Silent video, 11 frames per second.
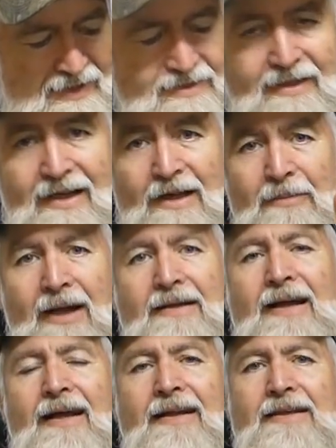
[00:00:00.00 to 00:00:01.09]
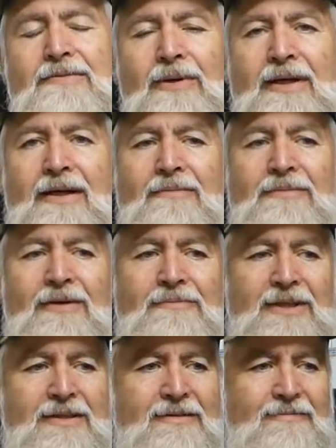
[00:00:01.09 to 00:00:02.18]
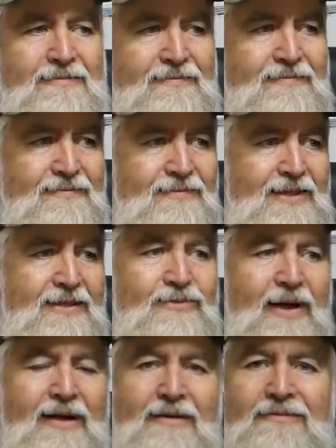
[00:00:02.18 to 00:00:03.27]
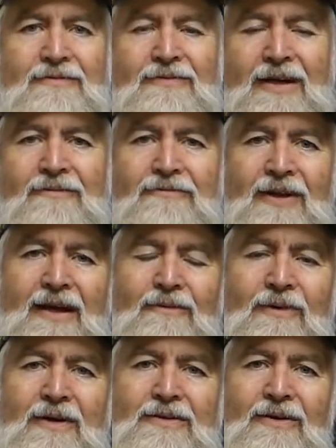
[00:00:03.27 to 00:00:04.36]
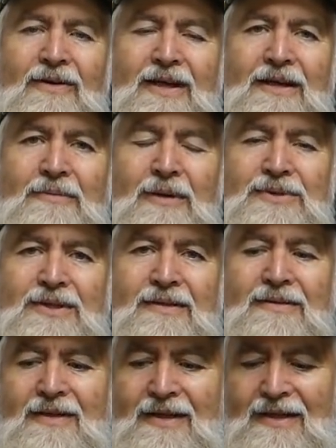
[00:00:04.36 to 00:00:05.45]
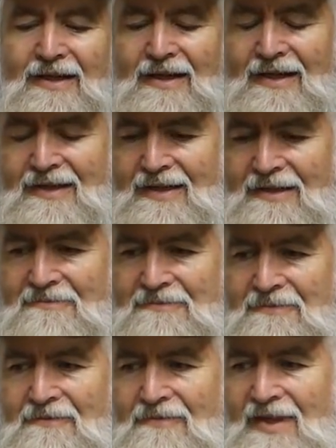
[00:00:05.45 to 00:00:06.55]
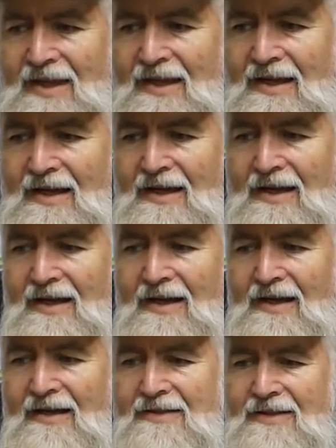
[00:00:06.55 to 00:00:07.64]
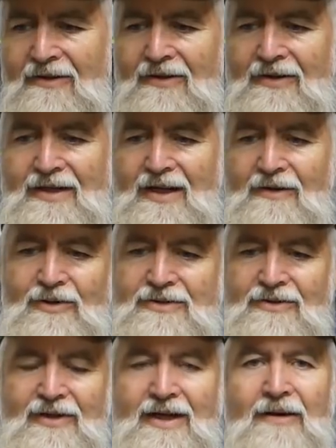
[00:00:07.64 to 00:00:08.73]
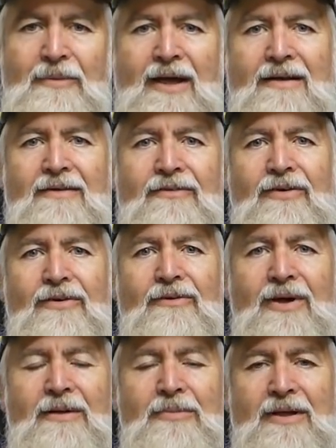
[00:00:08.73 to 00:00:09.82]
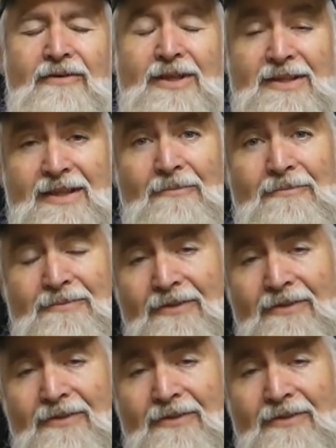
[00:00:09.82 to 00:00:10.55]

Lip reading: So no Monday this week. I'm just running flat at work, trying to keep up still, and so I don't know what's going to come out through the week, but there is something.